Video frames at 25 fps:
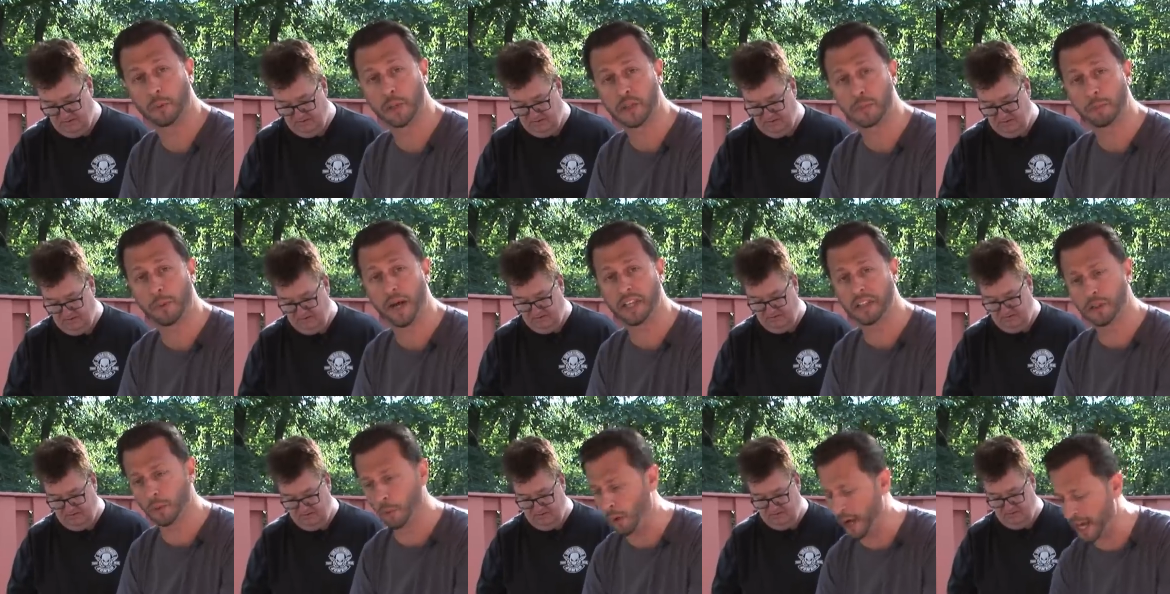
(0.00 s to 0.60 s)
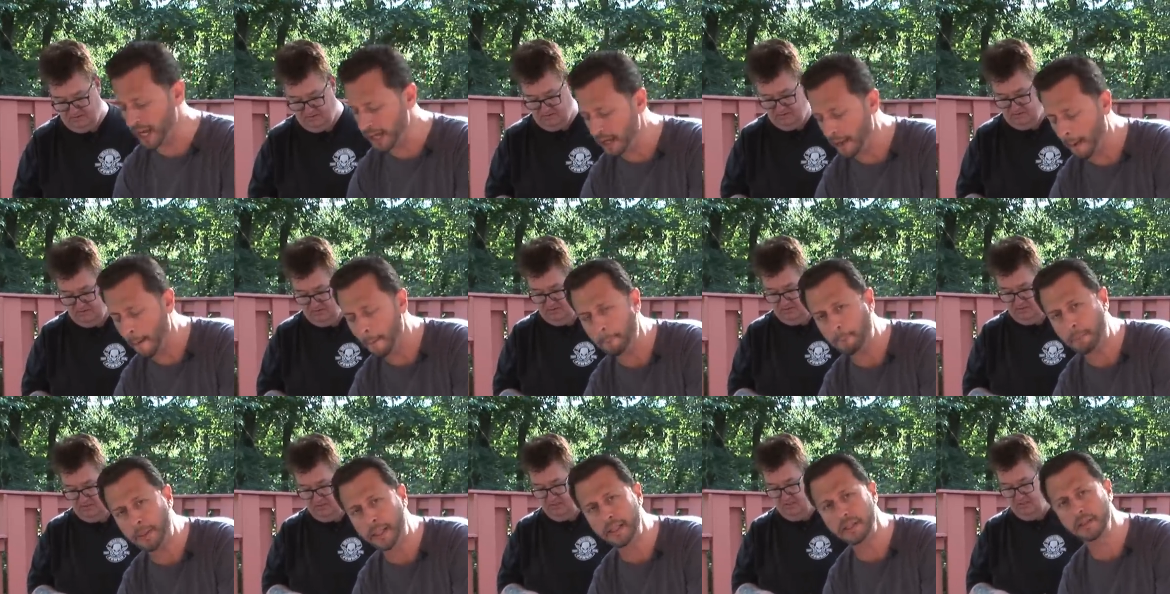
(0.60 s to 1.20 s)
Speaker 1: which, by the way,
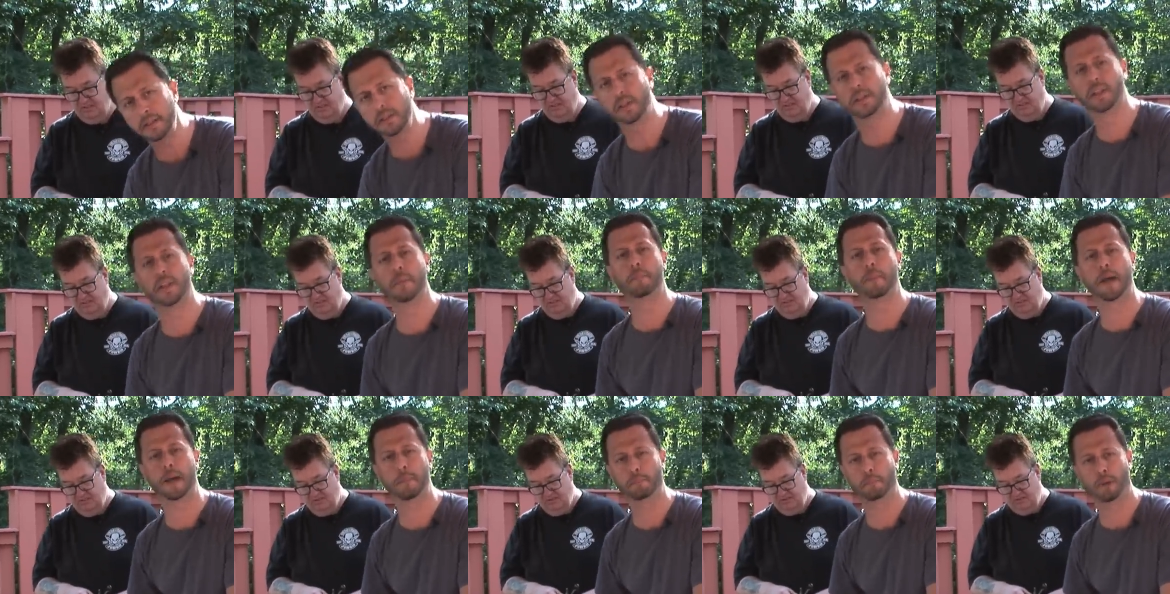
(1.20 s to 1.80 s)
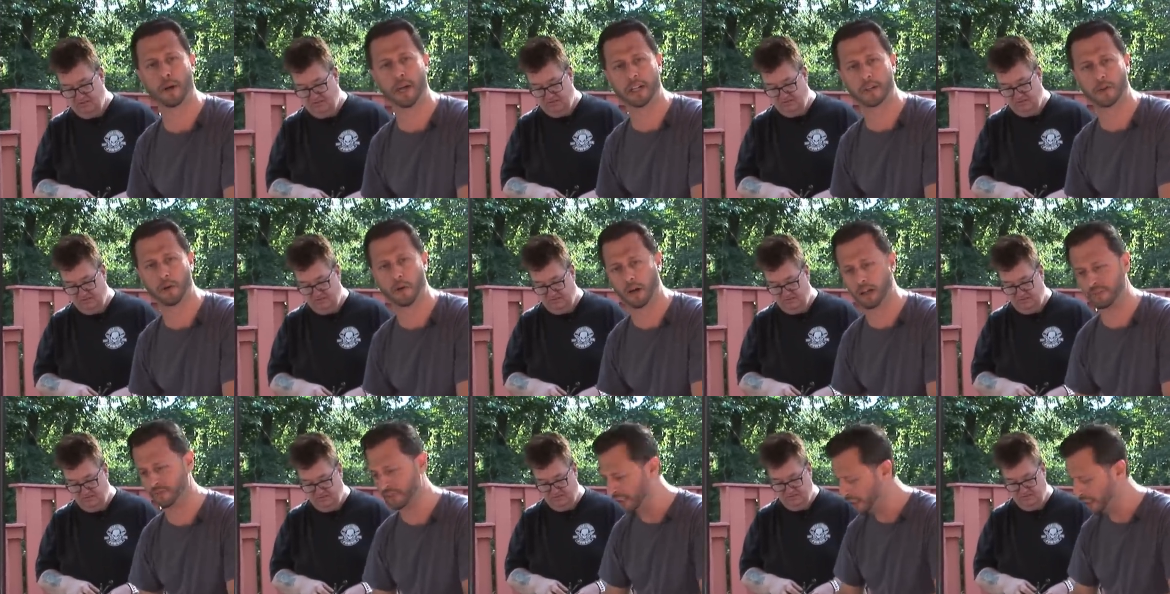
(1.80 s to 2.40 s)
peel the membrane off.